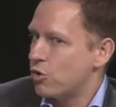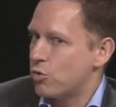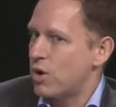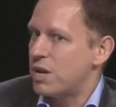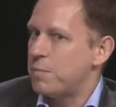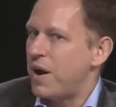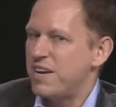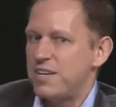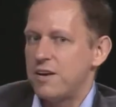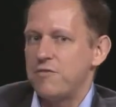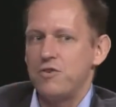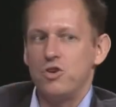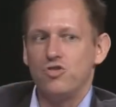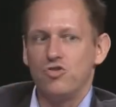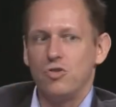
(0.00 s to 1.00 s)
you're ready by
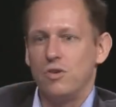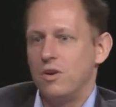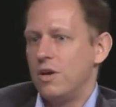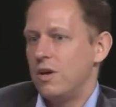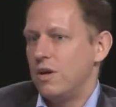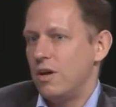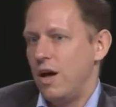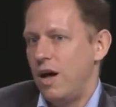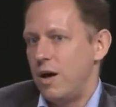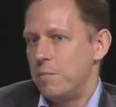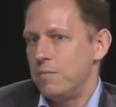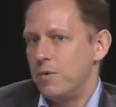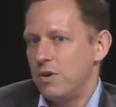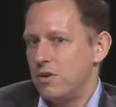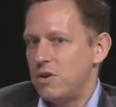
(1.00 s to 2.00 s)
definition
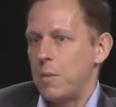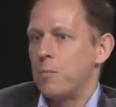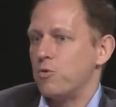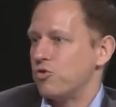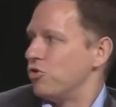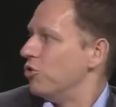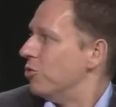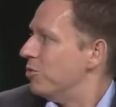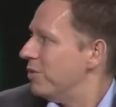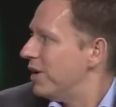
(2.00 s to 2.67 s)
um, number two,